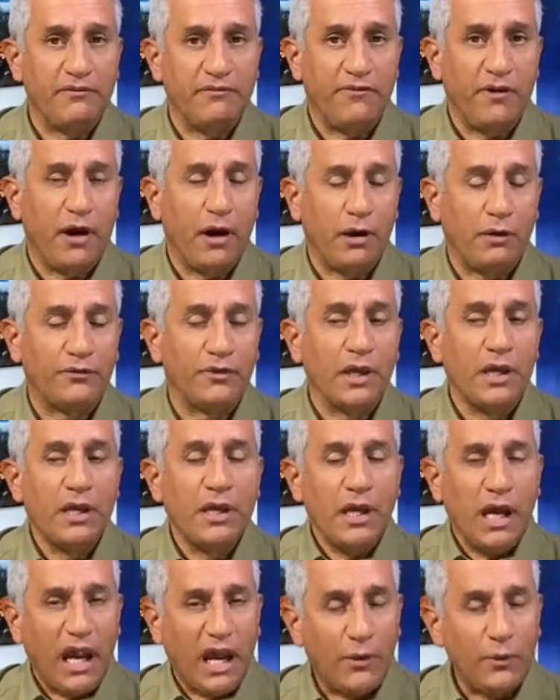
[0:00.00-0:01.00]
involved.
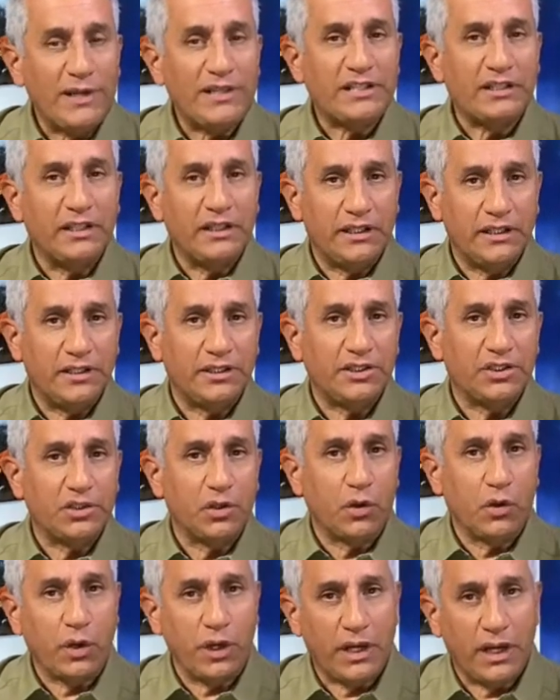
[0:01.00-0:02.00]
I recently did a
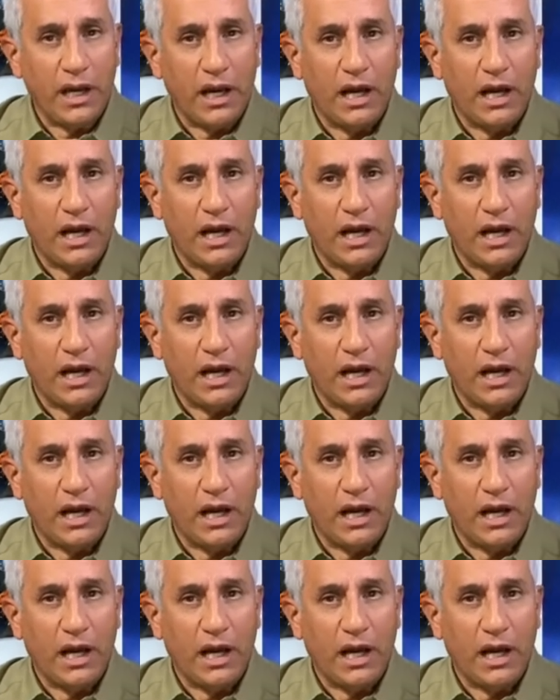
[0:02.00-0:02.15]
story